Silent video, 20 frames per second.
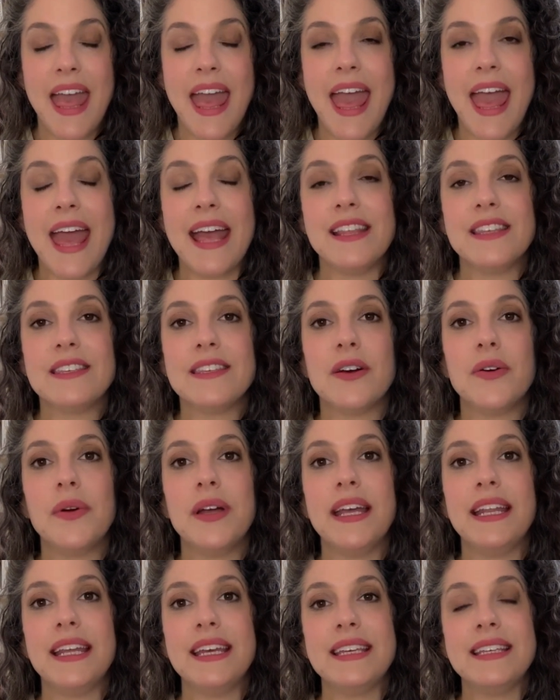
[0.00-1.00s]
And so
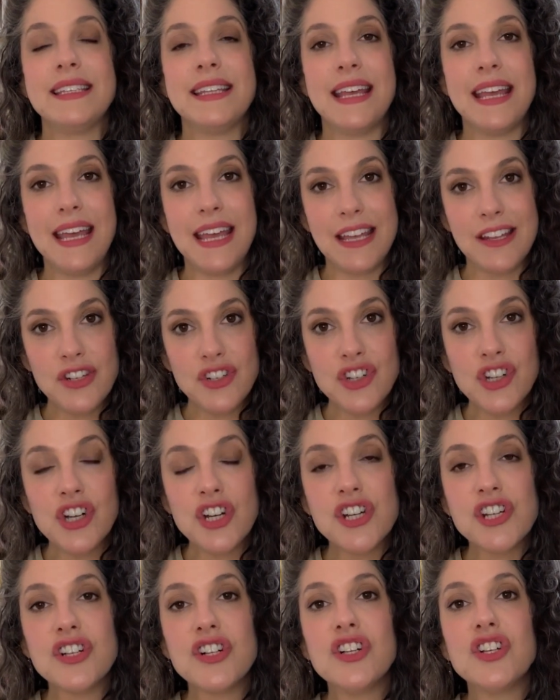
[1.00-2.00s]
it is the
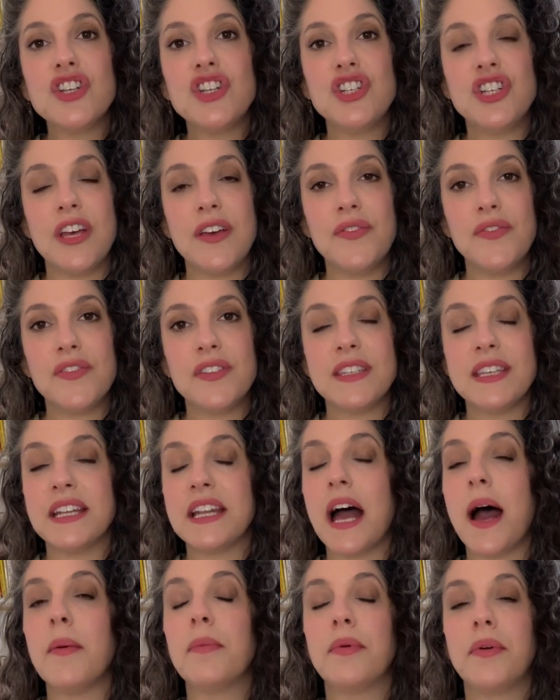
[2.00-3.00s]
internal shifts and
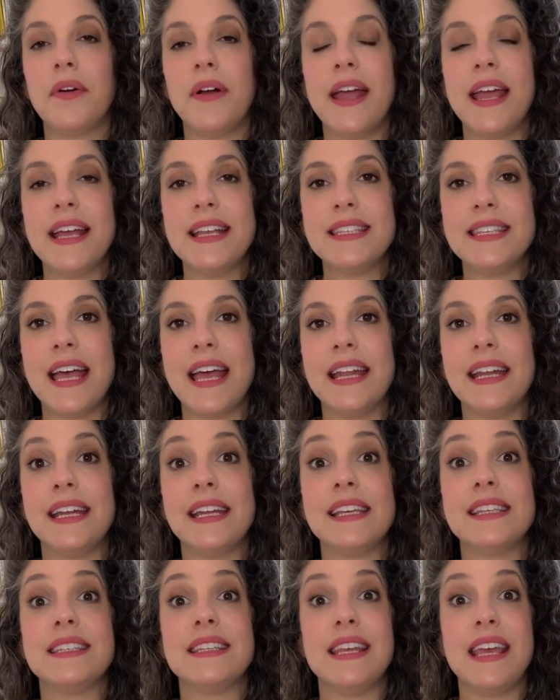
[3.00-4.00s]
upgrades, and it
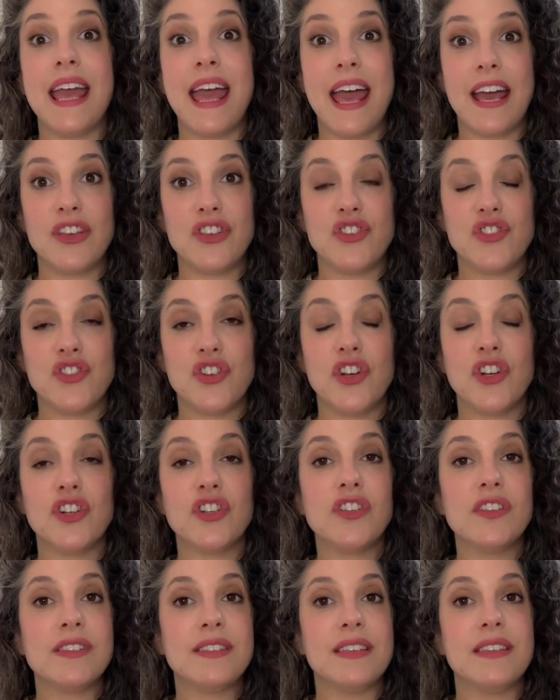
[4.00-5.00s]
is the
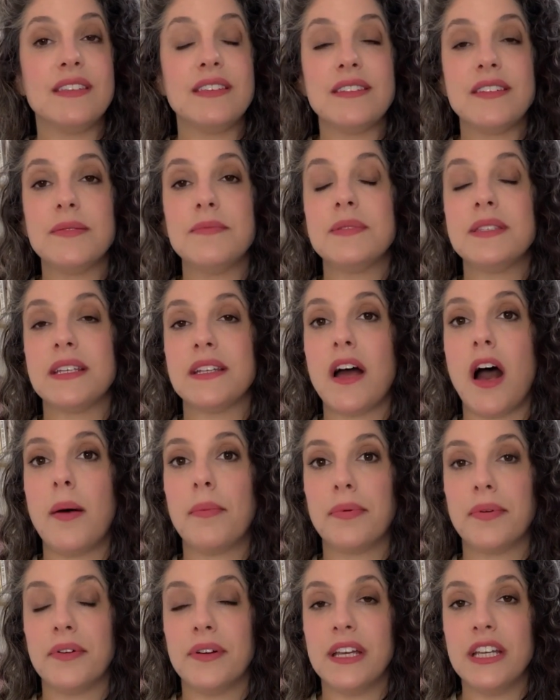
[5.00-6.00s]
external systems and
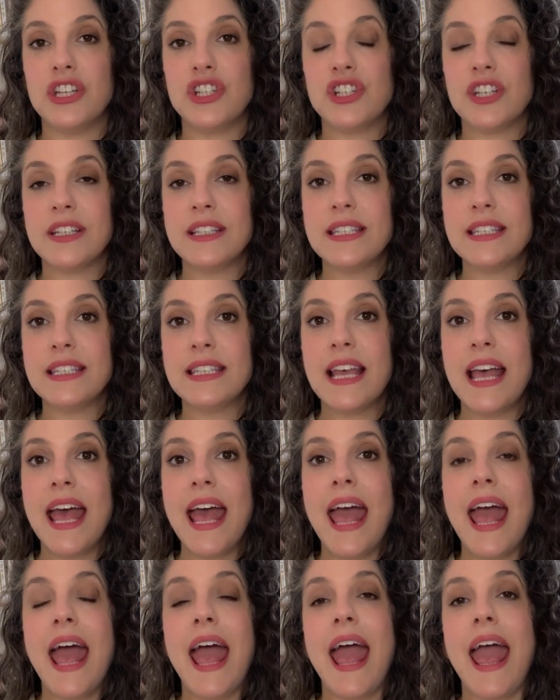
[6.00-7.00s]
operations
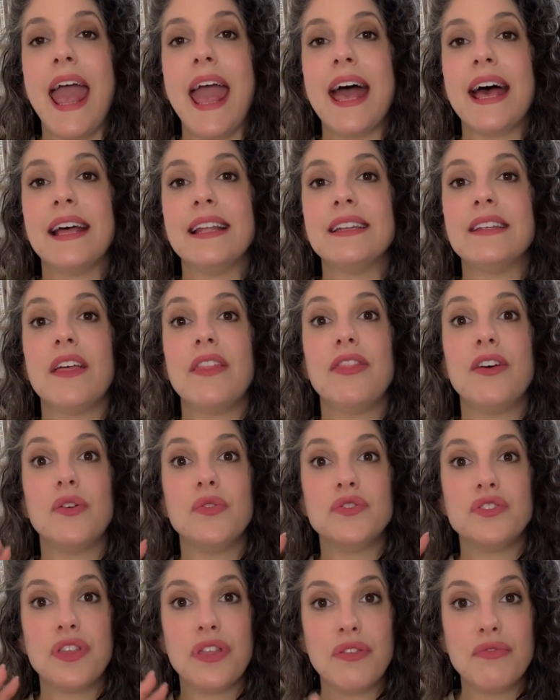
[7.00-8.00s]
and
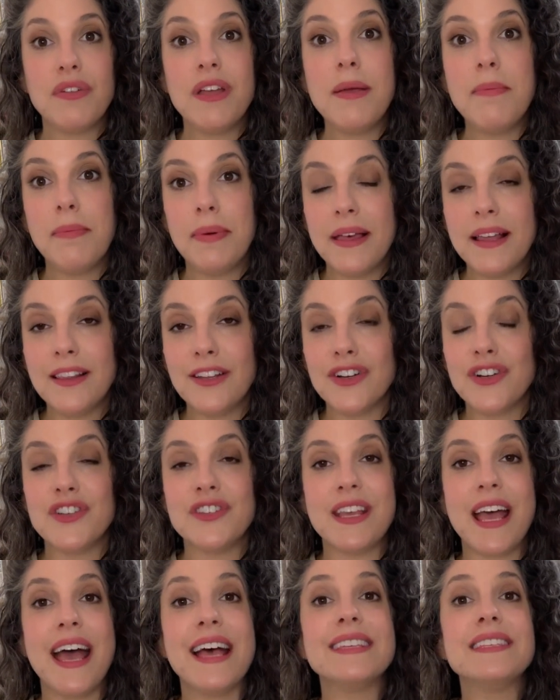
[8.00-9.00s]
those 3 pillars
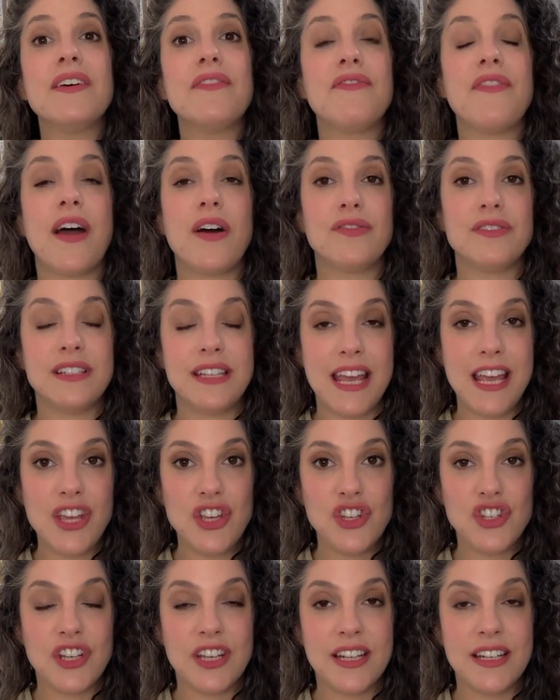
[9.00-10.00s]
as a
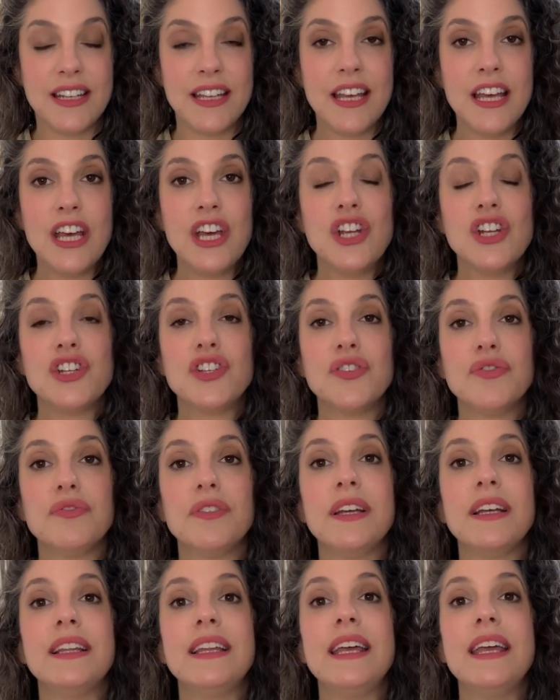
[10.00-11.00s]
foundation to
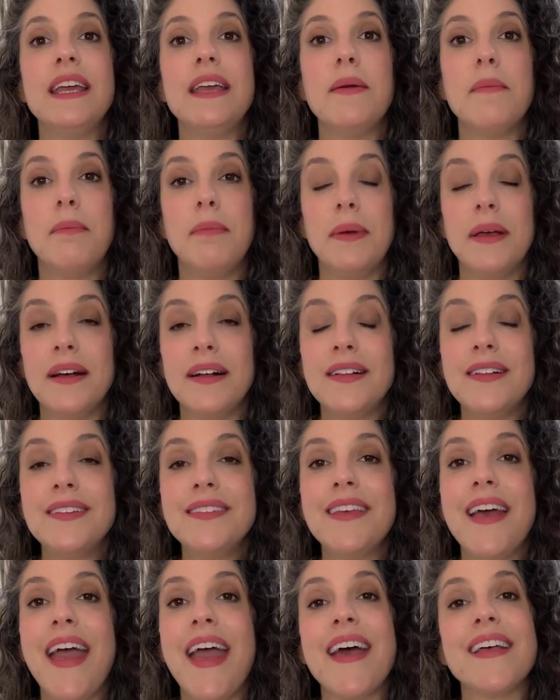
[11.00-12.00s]
really build
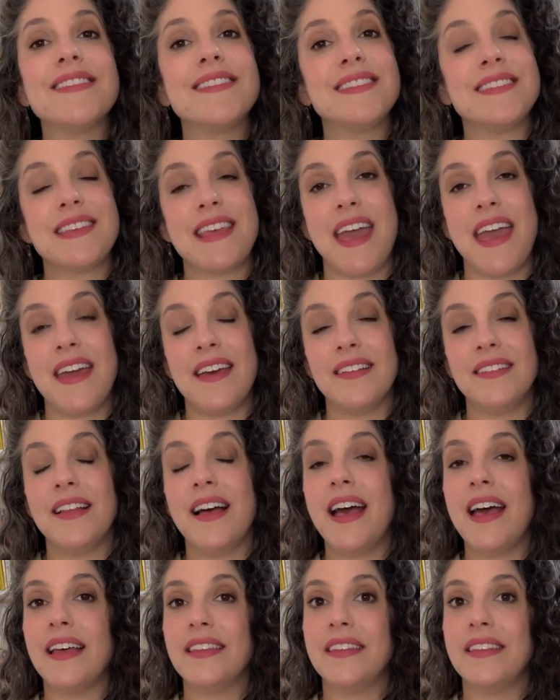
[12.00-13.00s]
and scale an